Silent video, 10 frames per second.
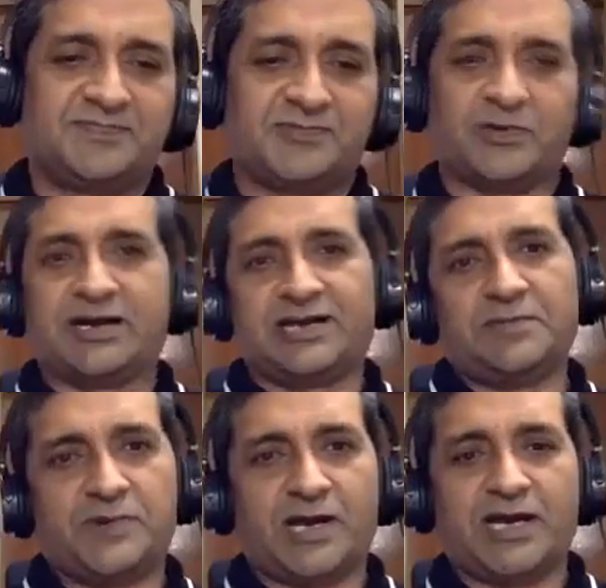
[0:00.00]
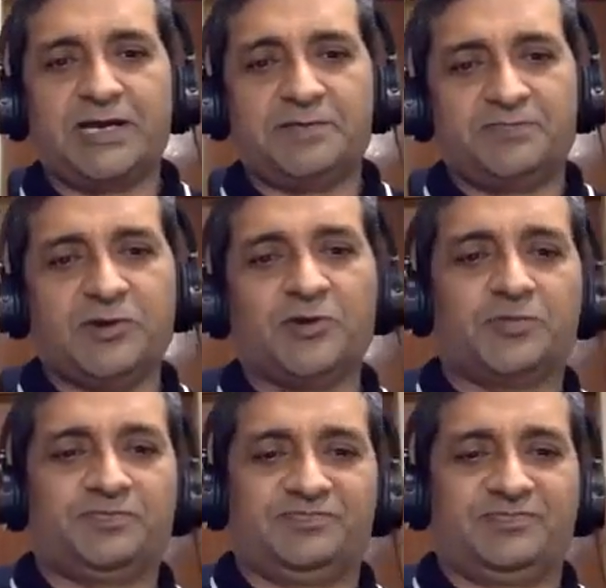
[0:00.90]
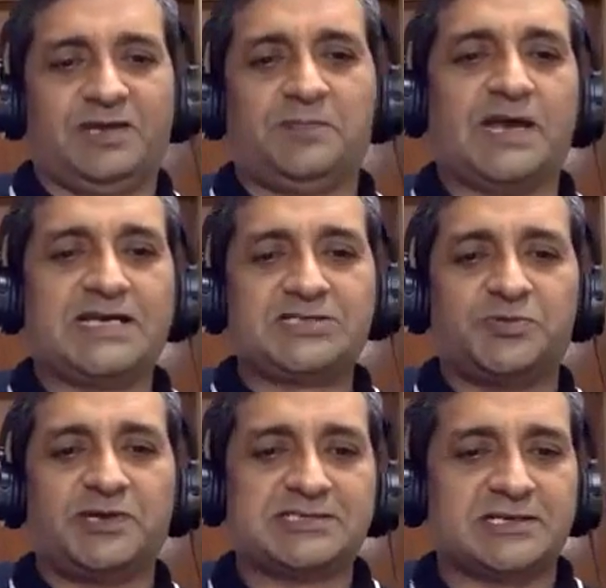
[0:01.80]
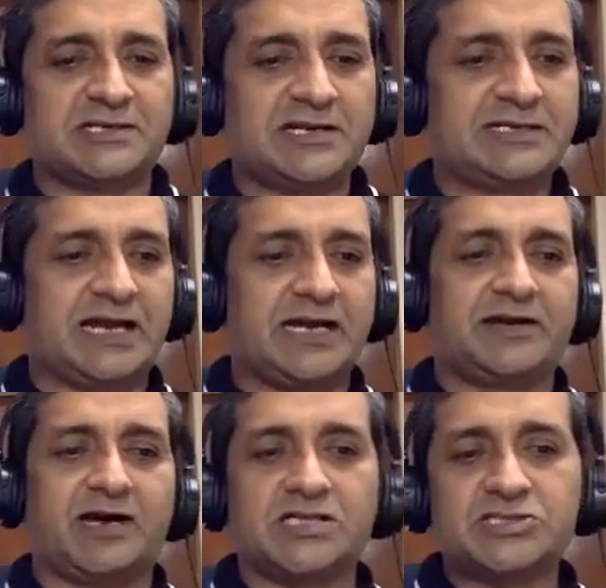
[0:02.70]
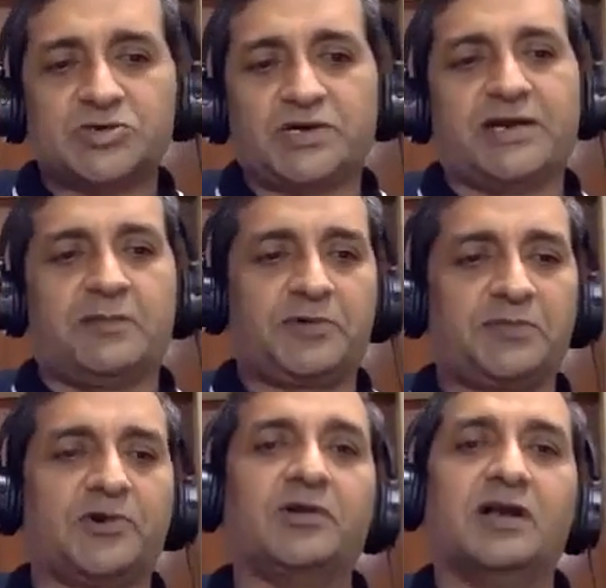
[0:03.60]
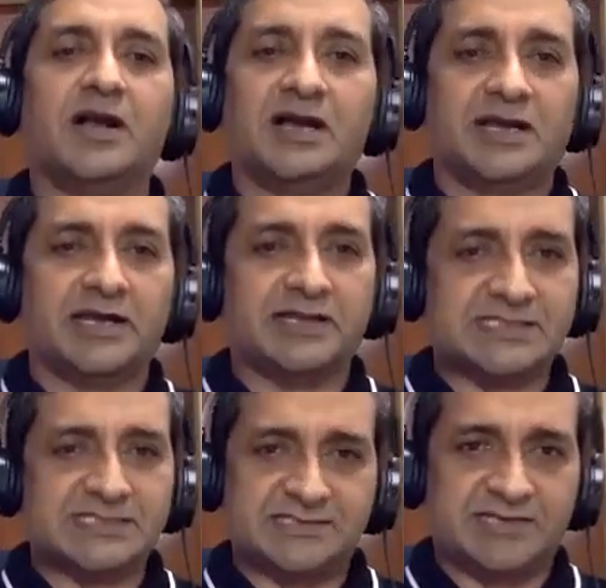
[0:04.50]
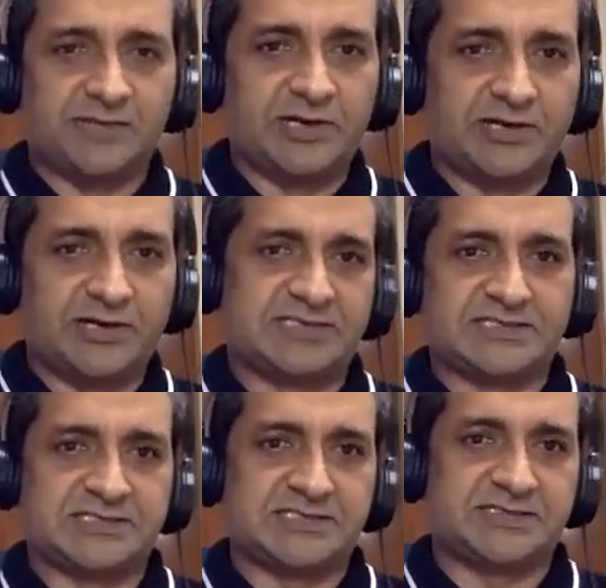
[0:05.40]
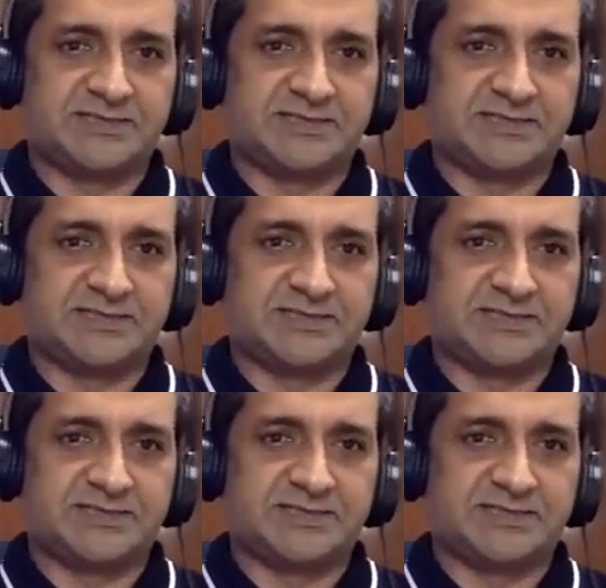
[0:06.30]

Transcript: so that implies to be resilient and also adaptable in this M&A transaction.